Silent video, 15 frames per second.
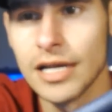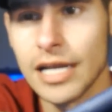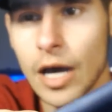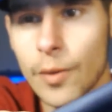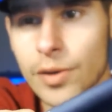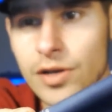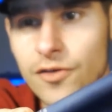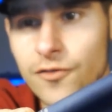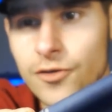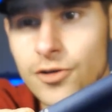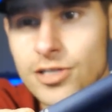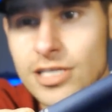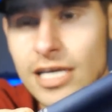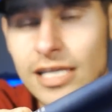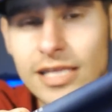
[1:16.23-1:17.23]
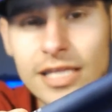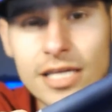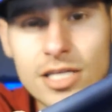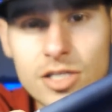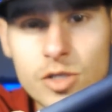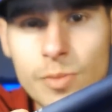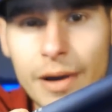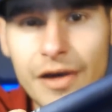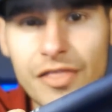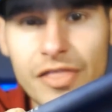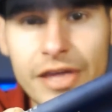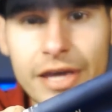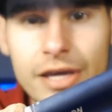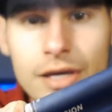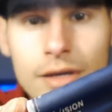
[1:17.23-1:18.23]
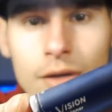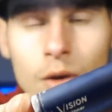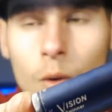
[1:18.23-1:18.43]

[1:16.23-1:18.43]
Now when you first get this, you might think,